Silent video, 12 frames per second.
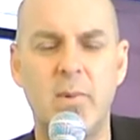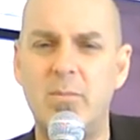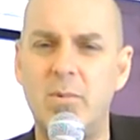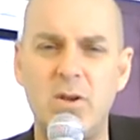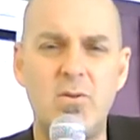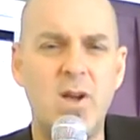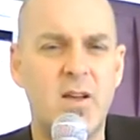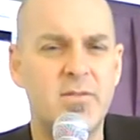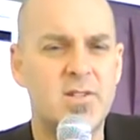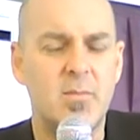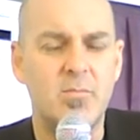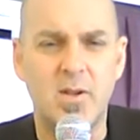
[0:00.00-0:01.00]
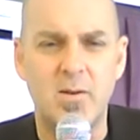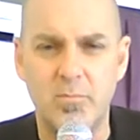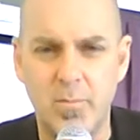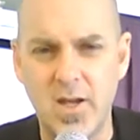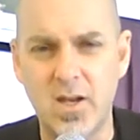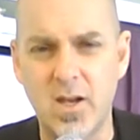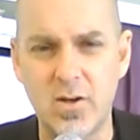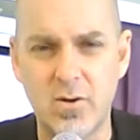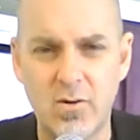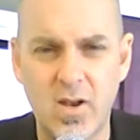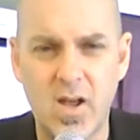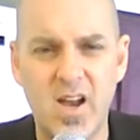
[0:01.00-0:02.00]
Maybe you have something big in
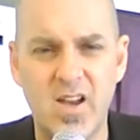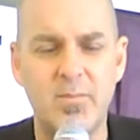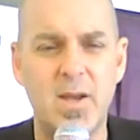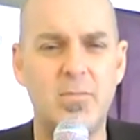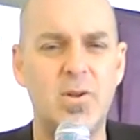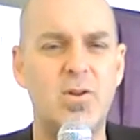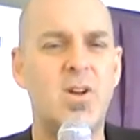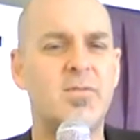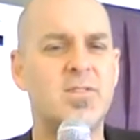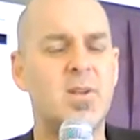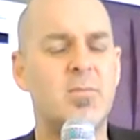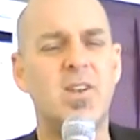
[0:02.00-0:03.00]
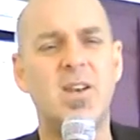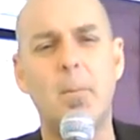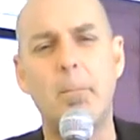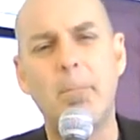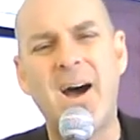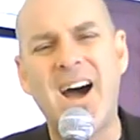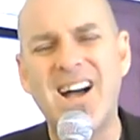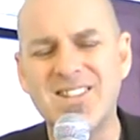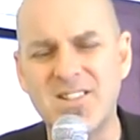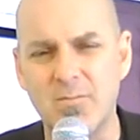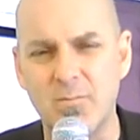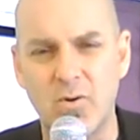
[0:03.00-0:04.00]
your life. Maybe you have something
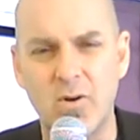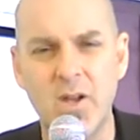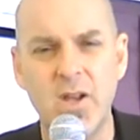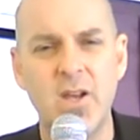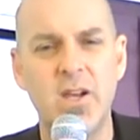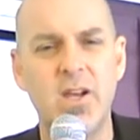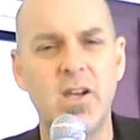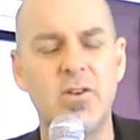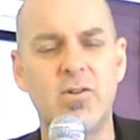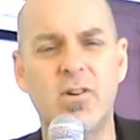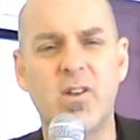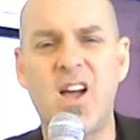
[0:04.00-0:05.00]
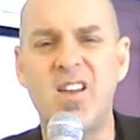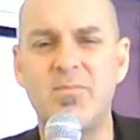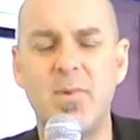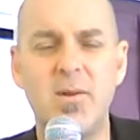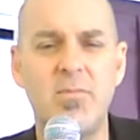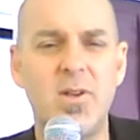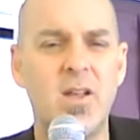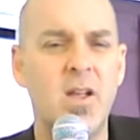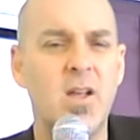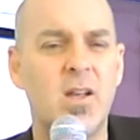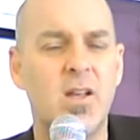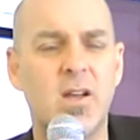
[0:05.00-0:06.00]
impossible in your life. Maybe
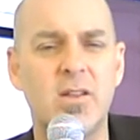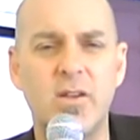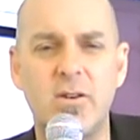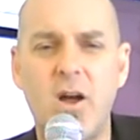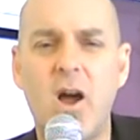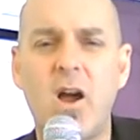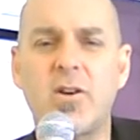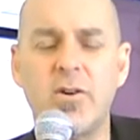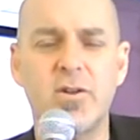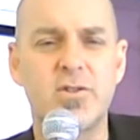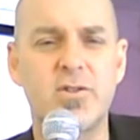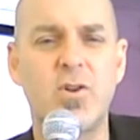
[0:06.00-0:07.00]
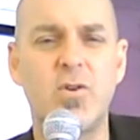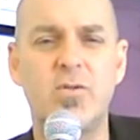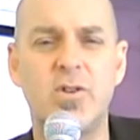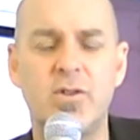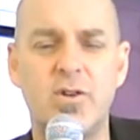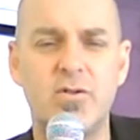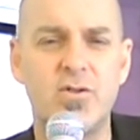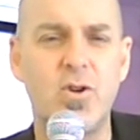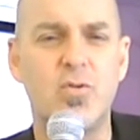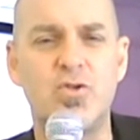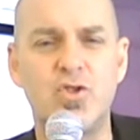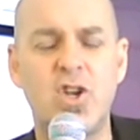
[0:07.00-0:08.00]
uh, the doctor has told you there's
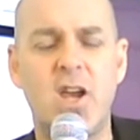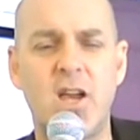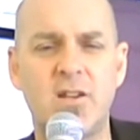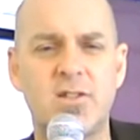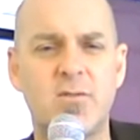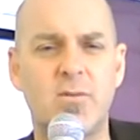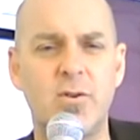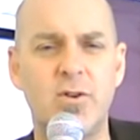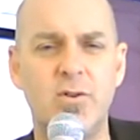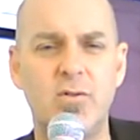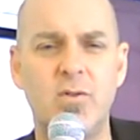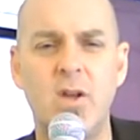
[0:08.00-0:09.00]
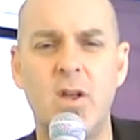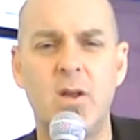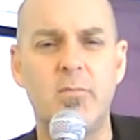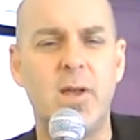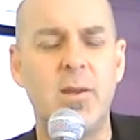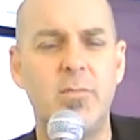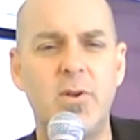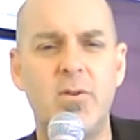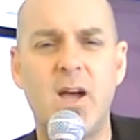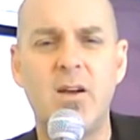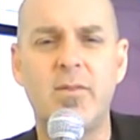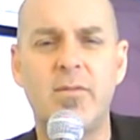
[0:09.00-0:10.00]
no chance for you. Maybe
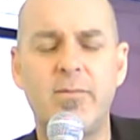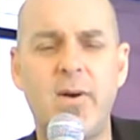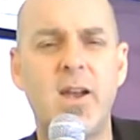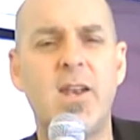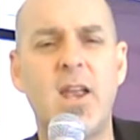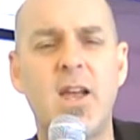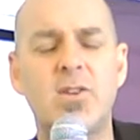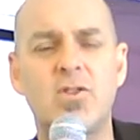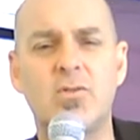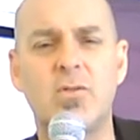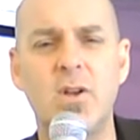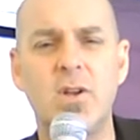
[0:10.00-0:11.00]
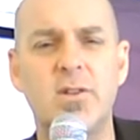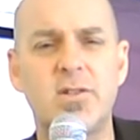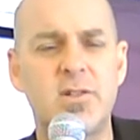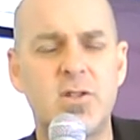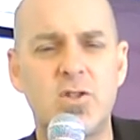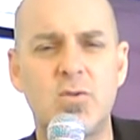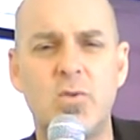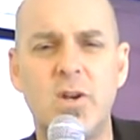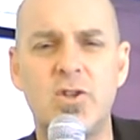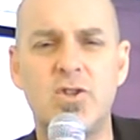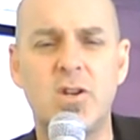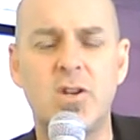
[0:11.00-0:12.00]
you have a financial
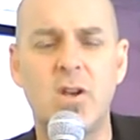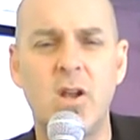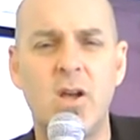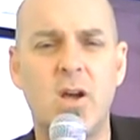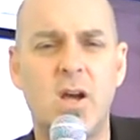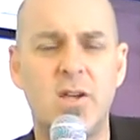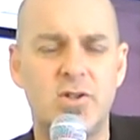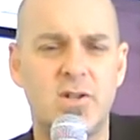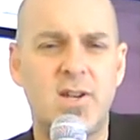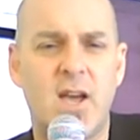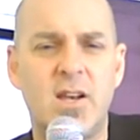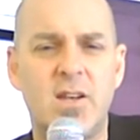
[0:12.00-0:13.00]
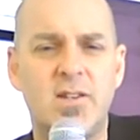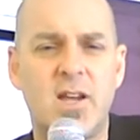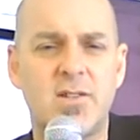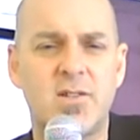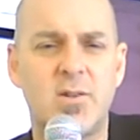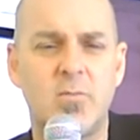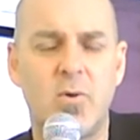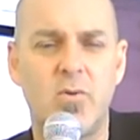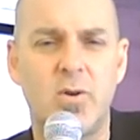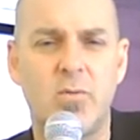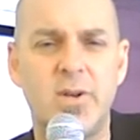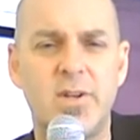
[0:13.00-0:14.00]
situation. I just had a
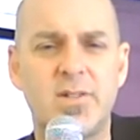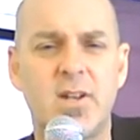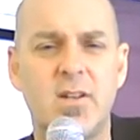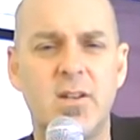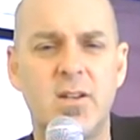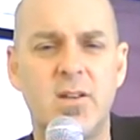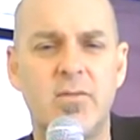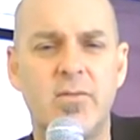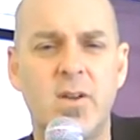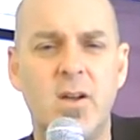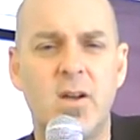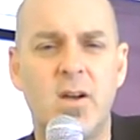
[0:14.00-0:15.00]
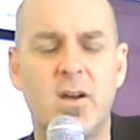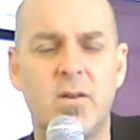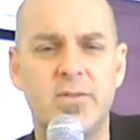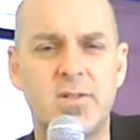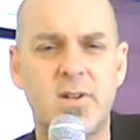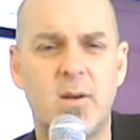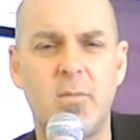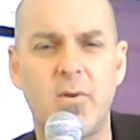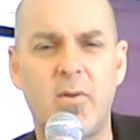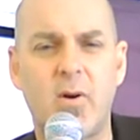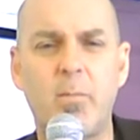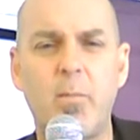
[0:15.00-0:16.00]
testimony recently of of some
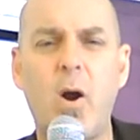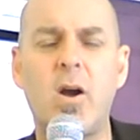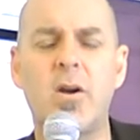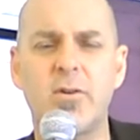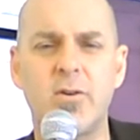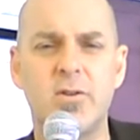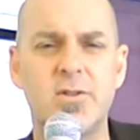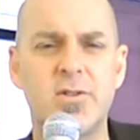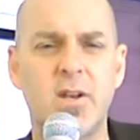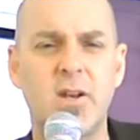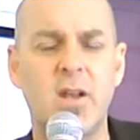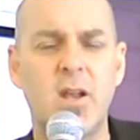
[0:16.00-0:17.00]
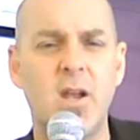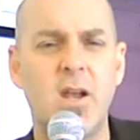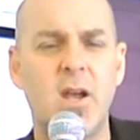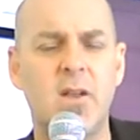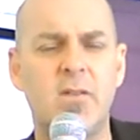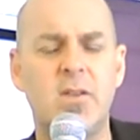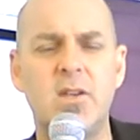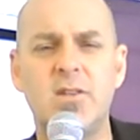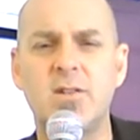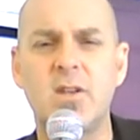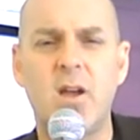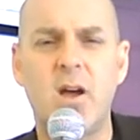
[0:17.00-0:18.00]
of our partners, and and
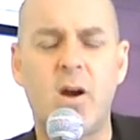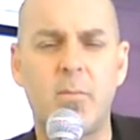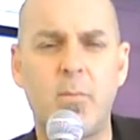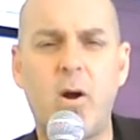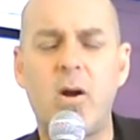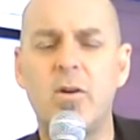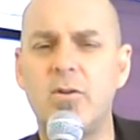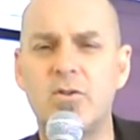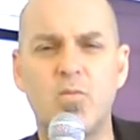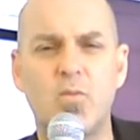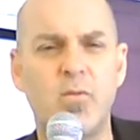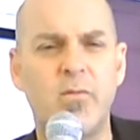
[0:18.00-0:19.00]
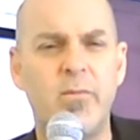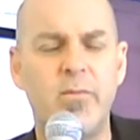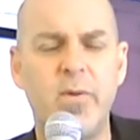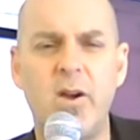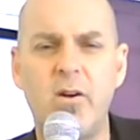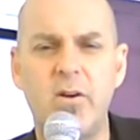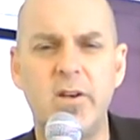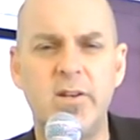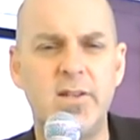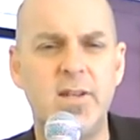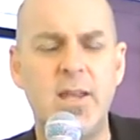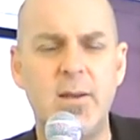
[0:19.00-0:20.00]
these our partners were very
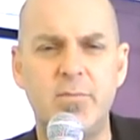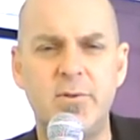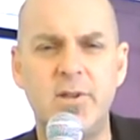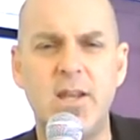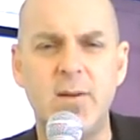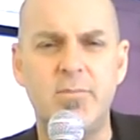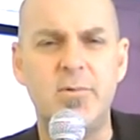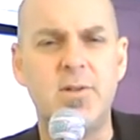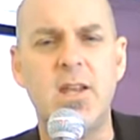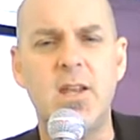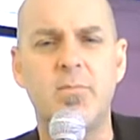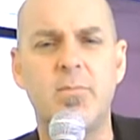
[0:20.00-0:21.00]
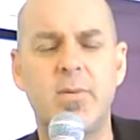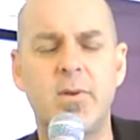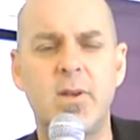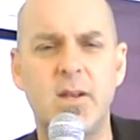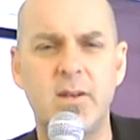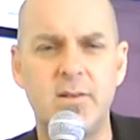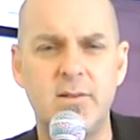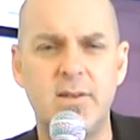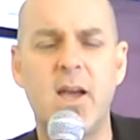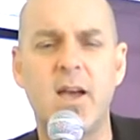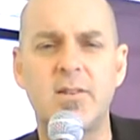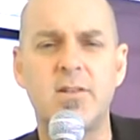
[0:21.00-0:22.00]
deep, deep, deep in
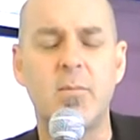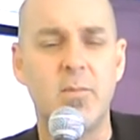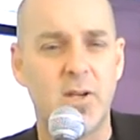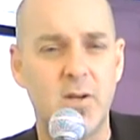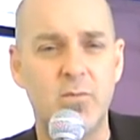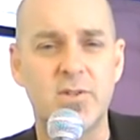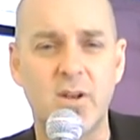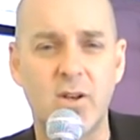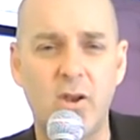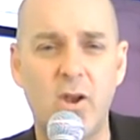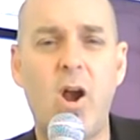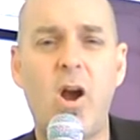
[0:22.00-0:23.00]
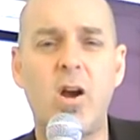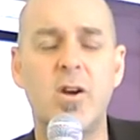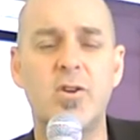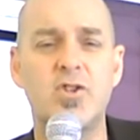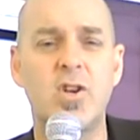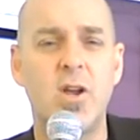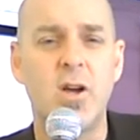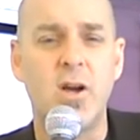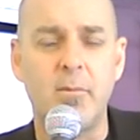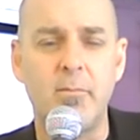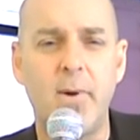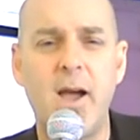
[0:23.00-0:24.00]
debt. I mean, it was a large
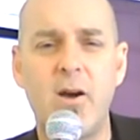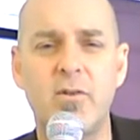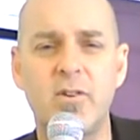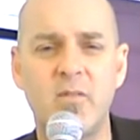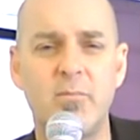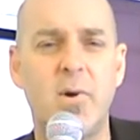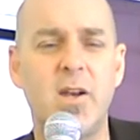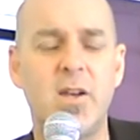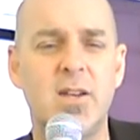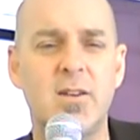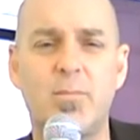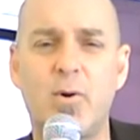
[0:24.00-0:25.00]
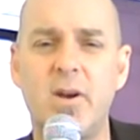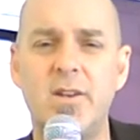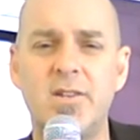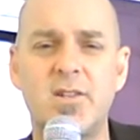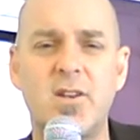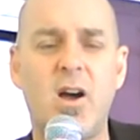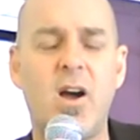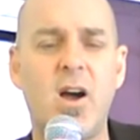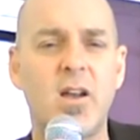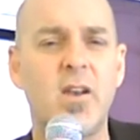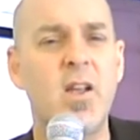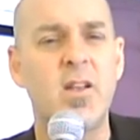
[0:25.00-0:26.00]
amount of money, and praise
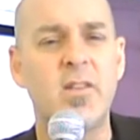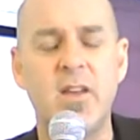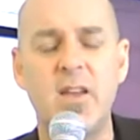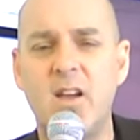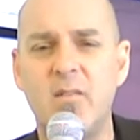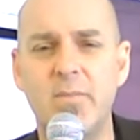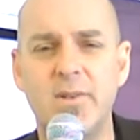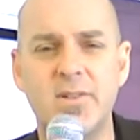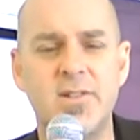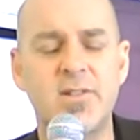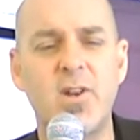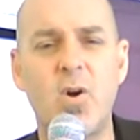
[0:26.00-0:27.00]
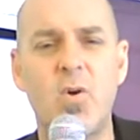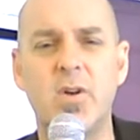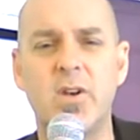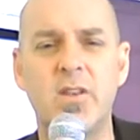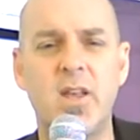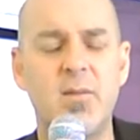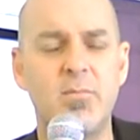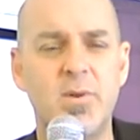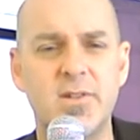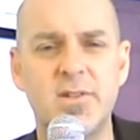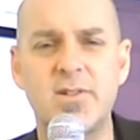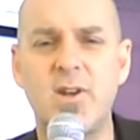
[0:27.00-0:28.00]
God, they have been sowing and they've
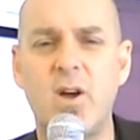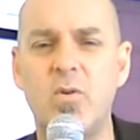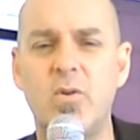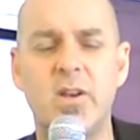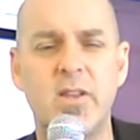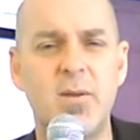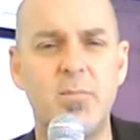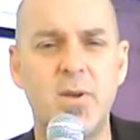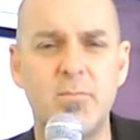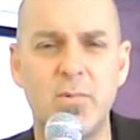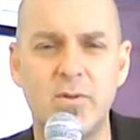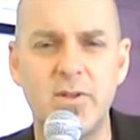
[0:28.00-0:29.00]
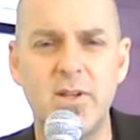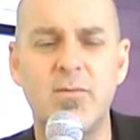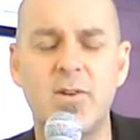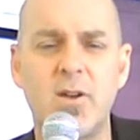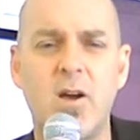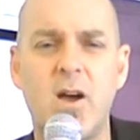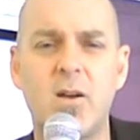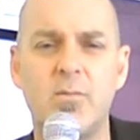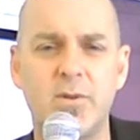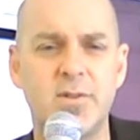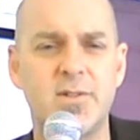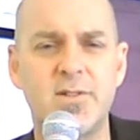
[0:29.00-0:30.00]
been sowing and they've been believing God
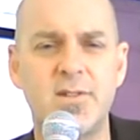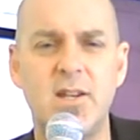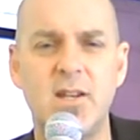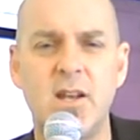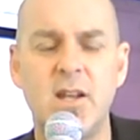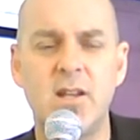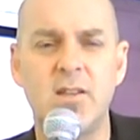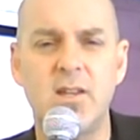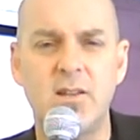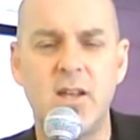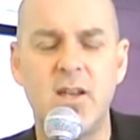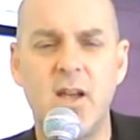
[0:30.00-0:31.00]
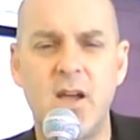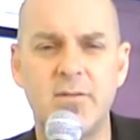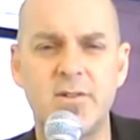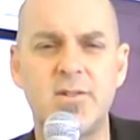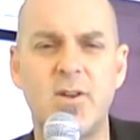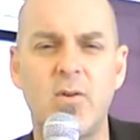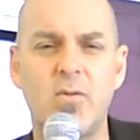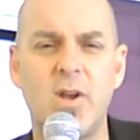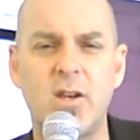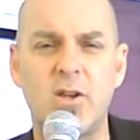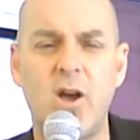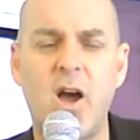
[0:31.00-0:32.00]
with the seed that they have sown,
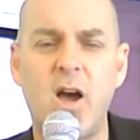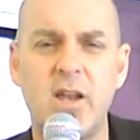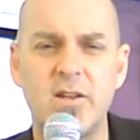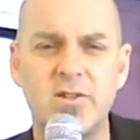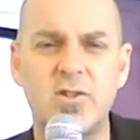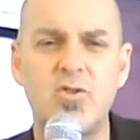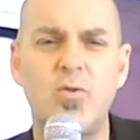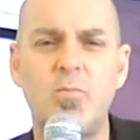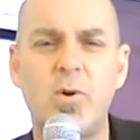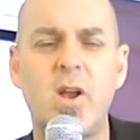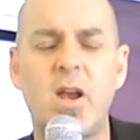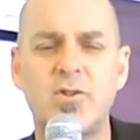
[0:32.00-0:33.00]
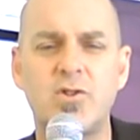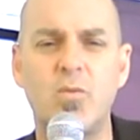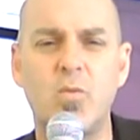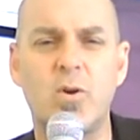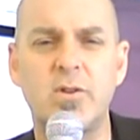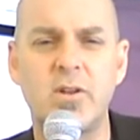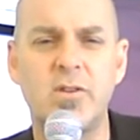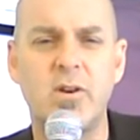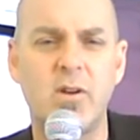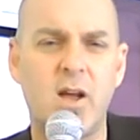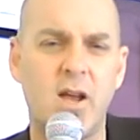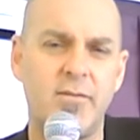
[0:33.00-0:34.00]
and God has supernaturally worked in
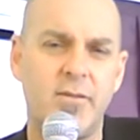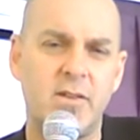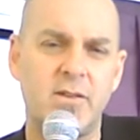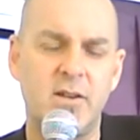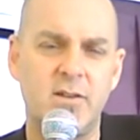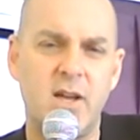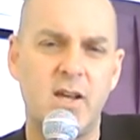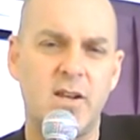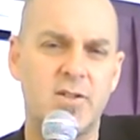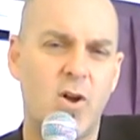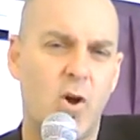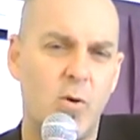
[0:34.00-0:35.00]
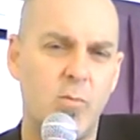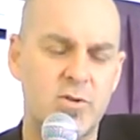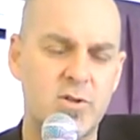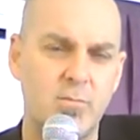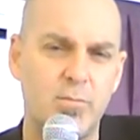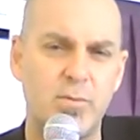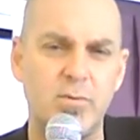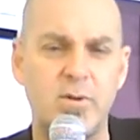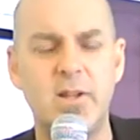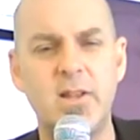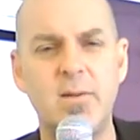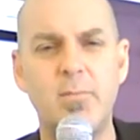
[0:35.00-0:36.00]
their life, and the debt is almost
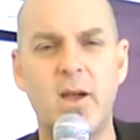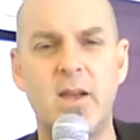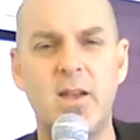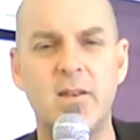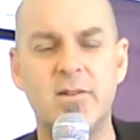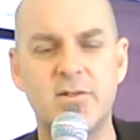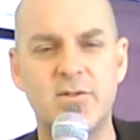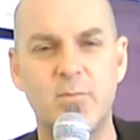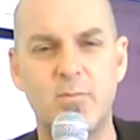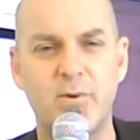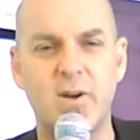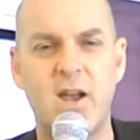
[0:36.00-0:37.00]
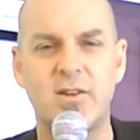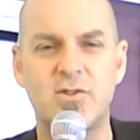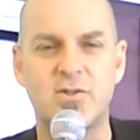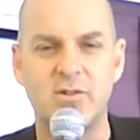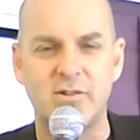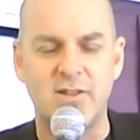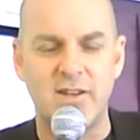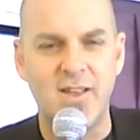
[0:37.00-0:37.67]
completely paid and supernaturally.